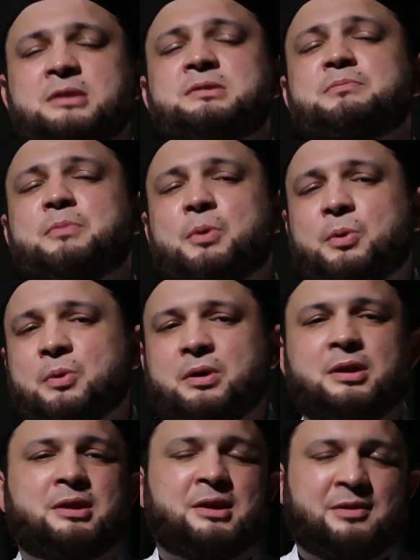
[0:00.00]
is more
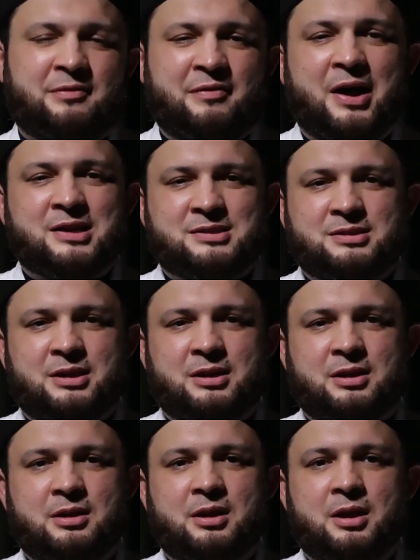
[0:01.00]
than
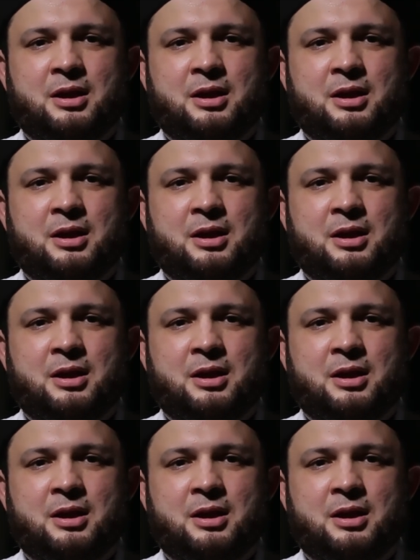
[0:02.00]
fasting.